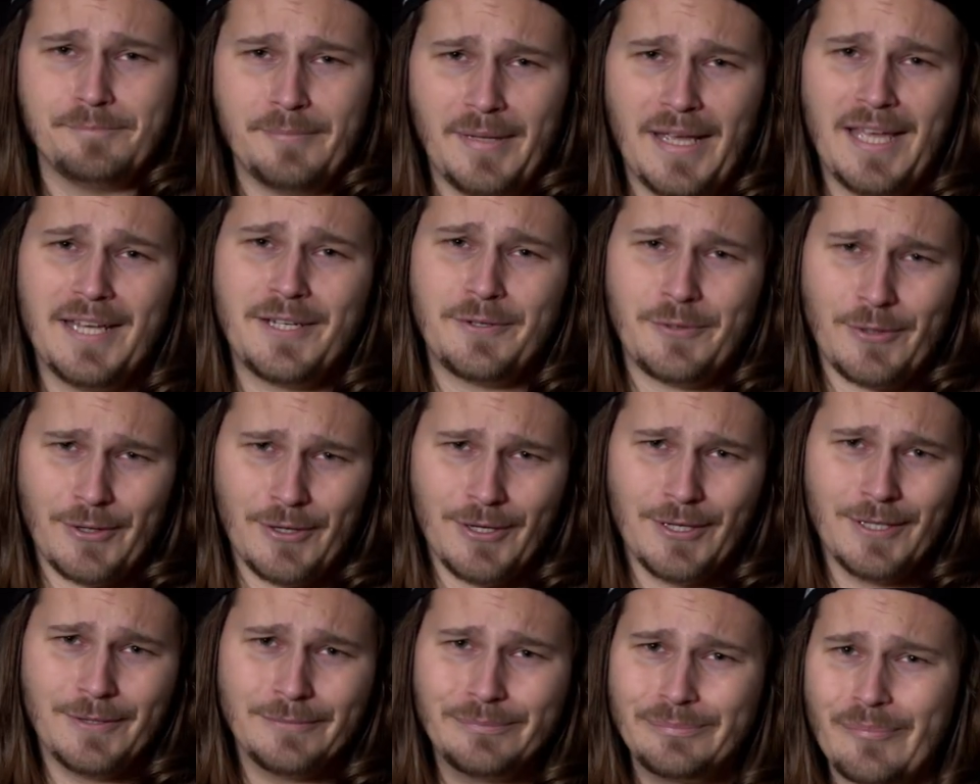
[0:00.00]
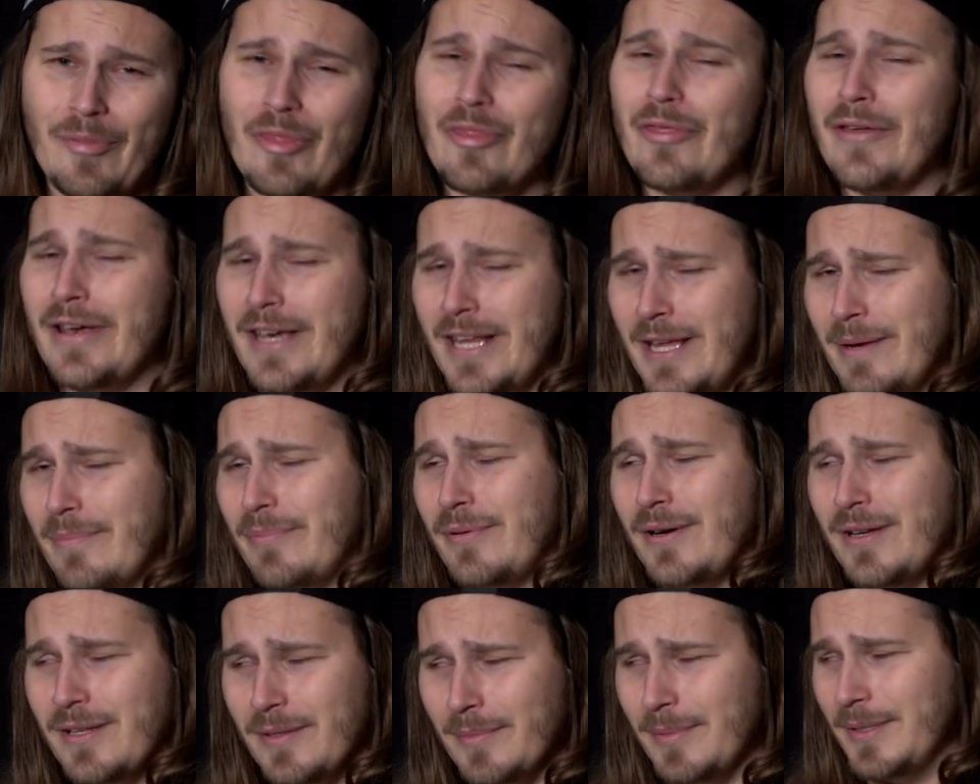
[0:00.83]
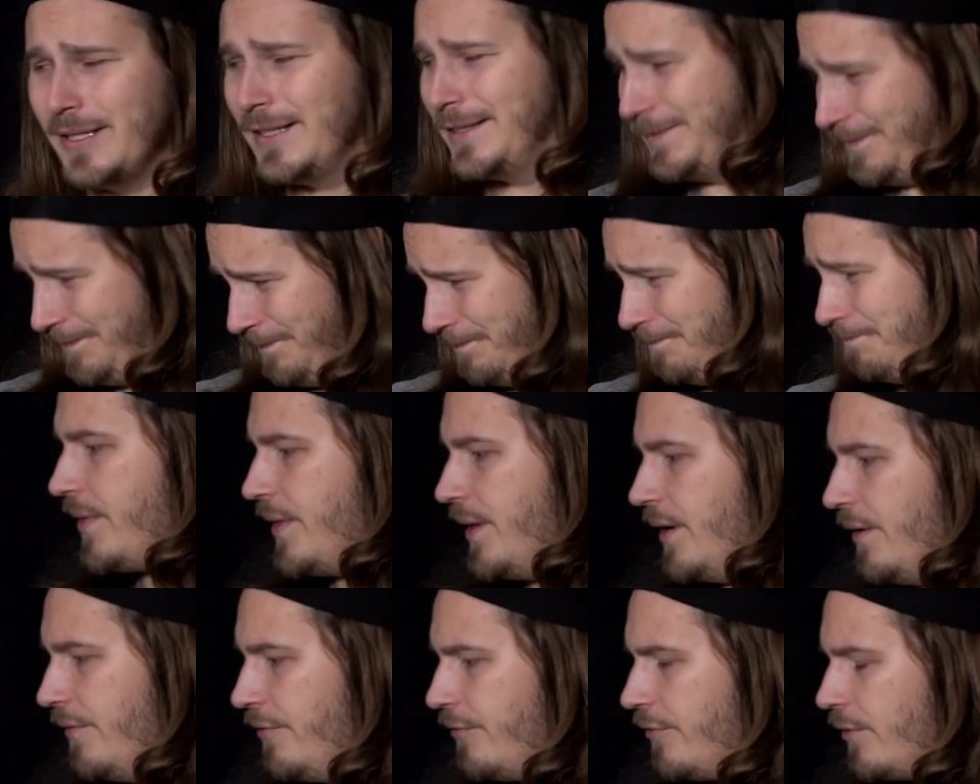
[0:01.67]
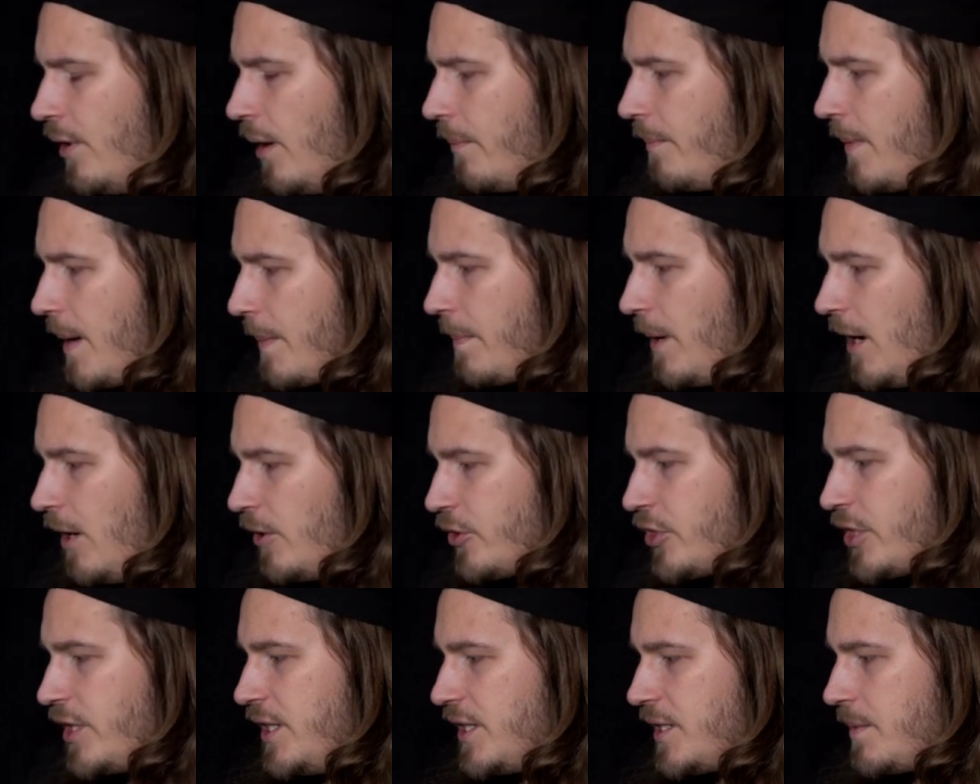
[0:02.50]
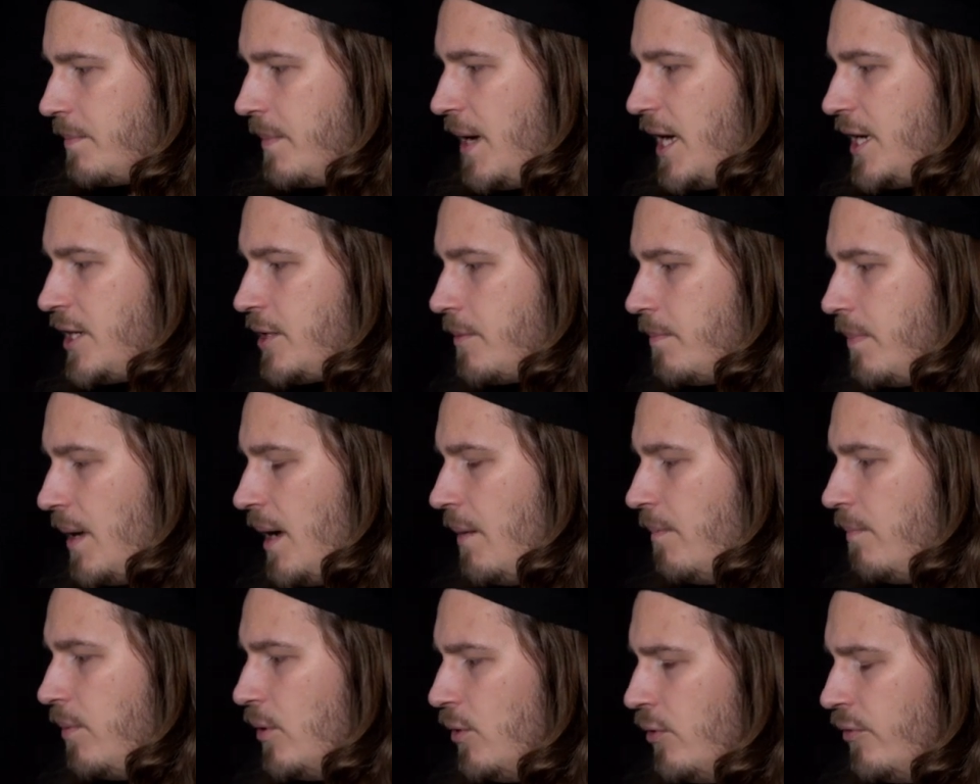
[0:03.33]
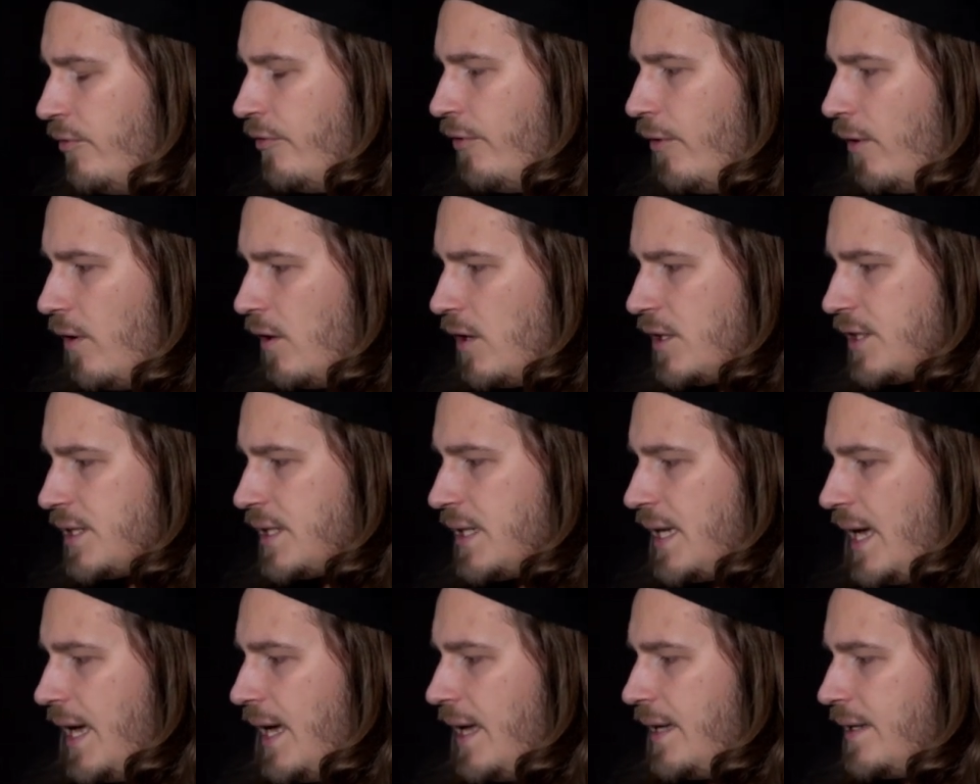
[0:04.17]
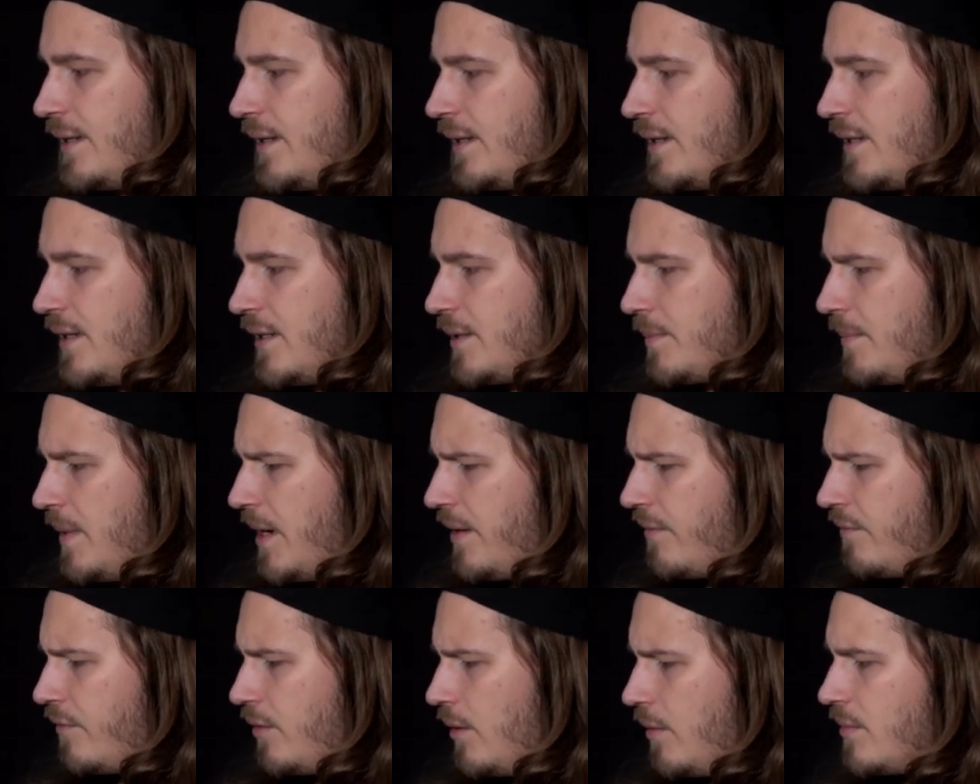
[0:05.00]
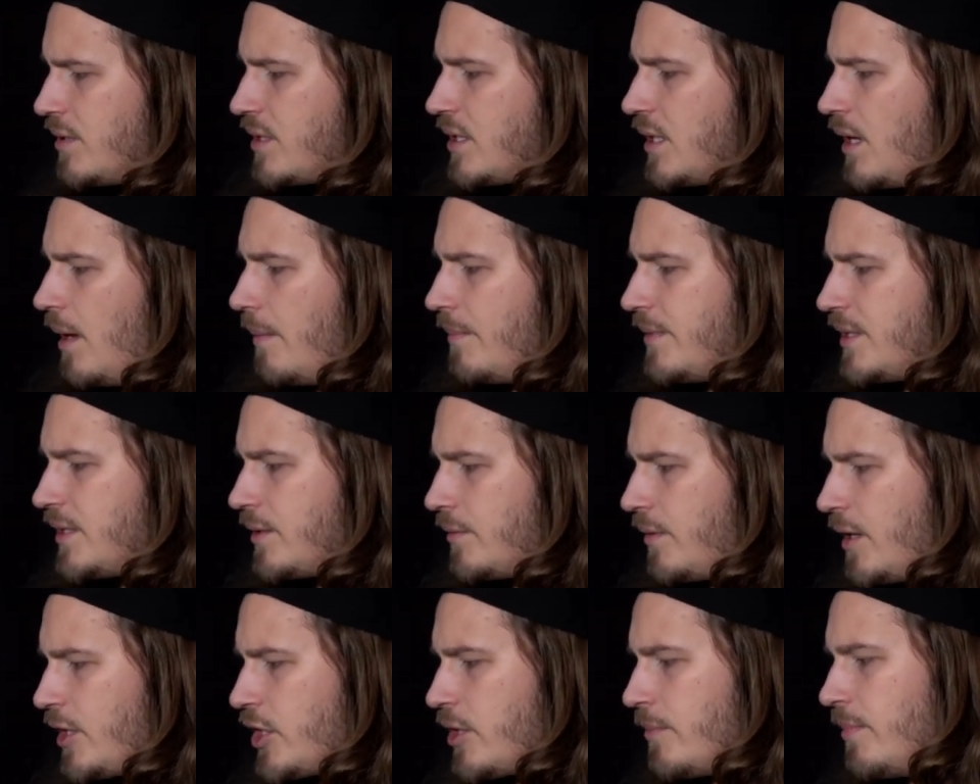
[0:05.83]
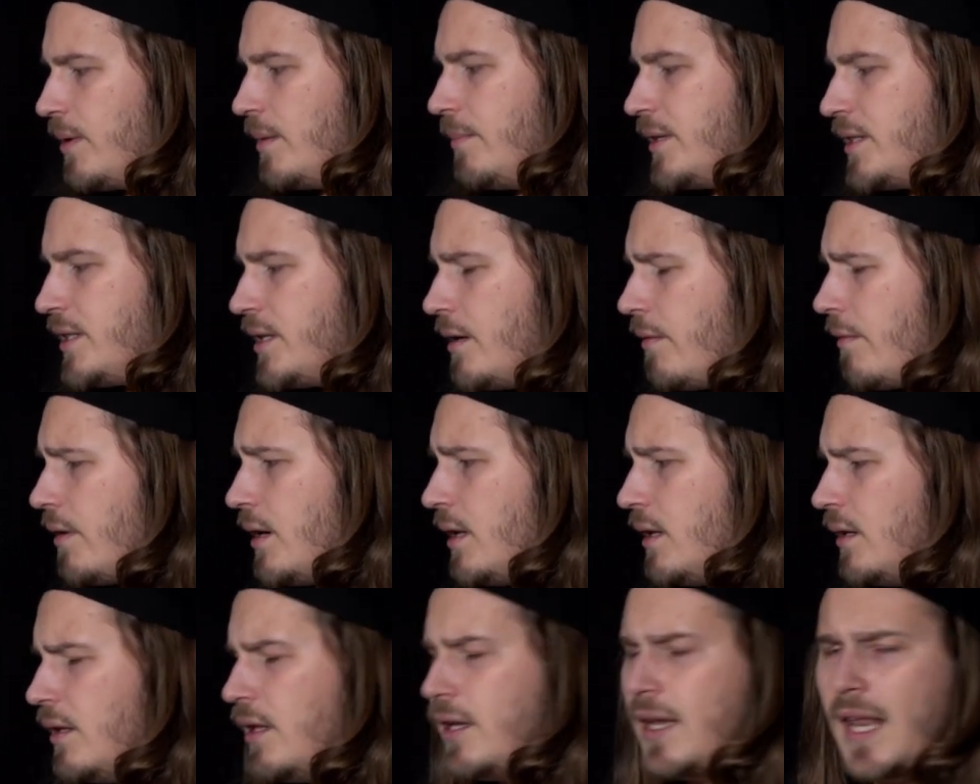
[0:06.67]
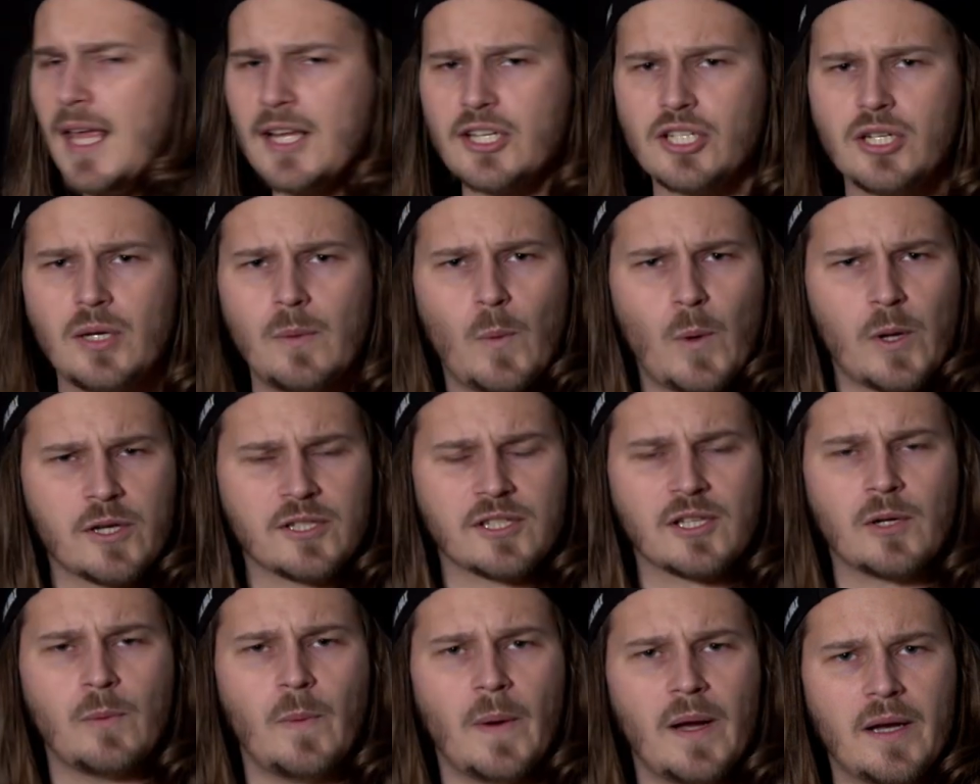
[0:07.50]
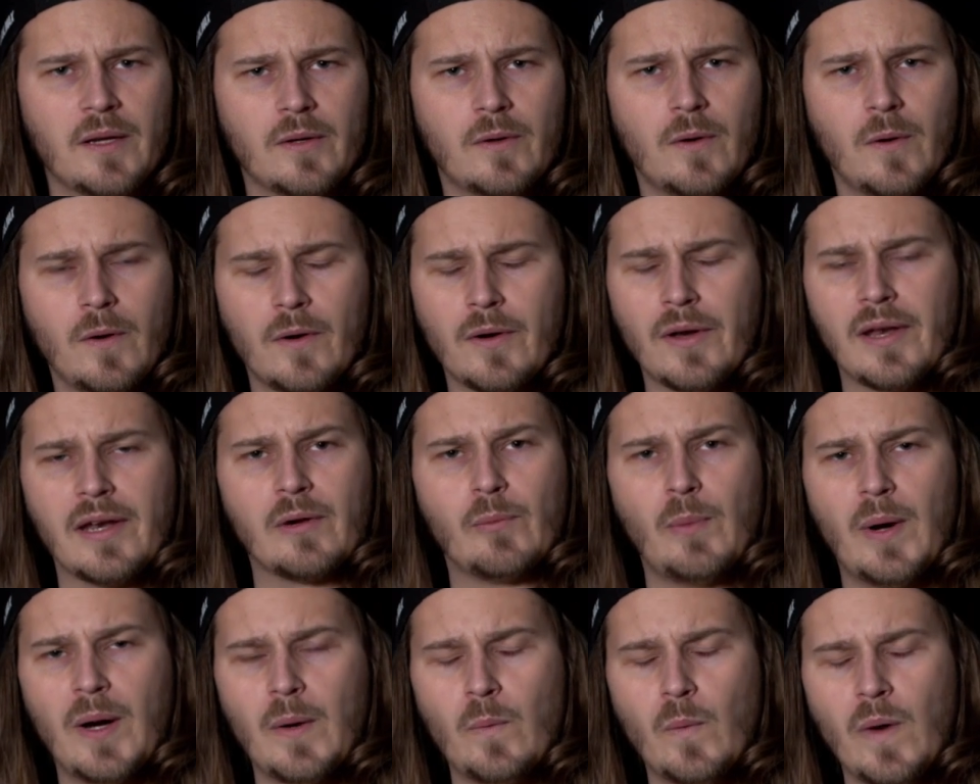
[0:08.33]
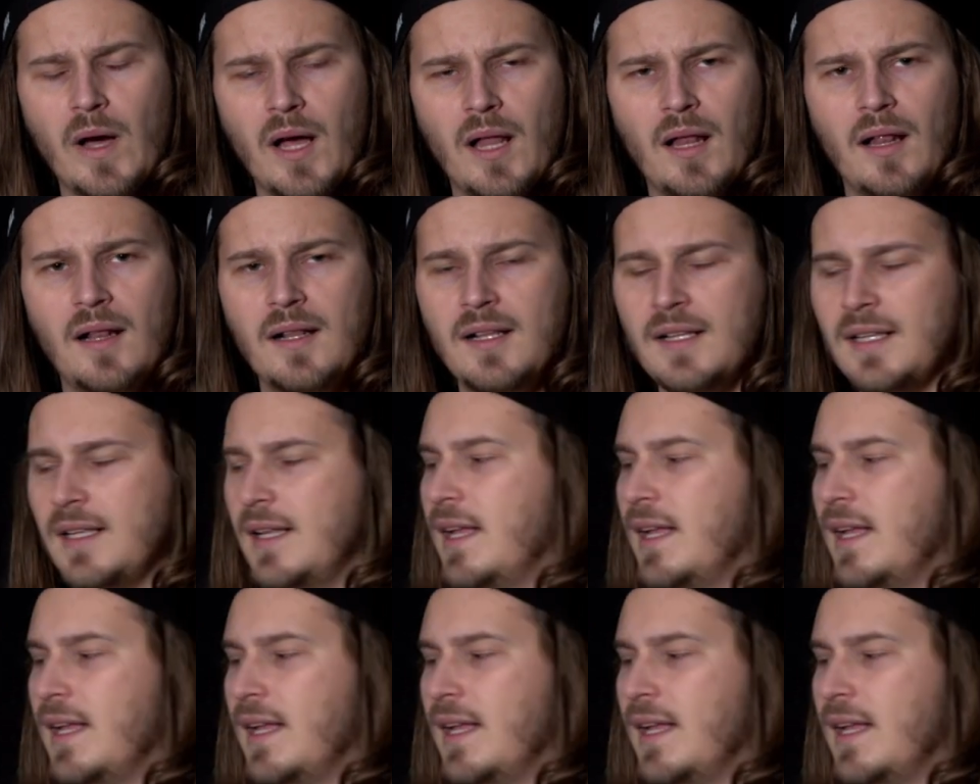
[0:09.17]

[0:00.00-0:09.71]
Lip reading: Patreon, 3D printable. The front neck pouch is made by Blue Force, and it is made from some stretchable material. It actually works quite good and quite well.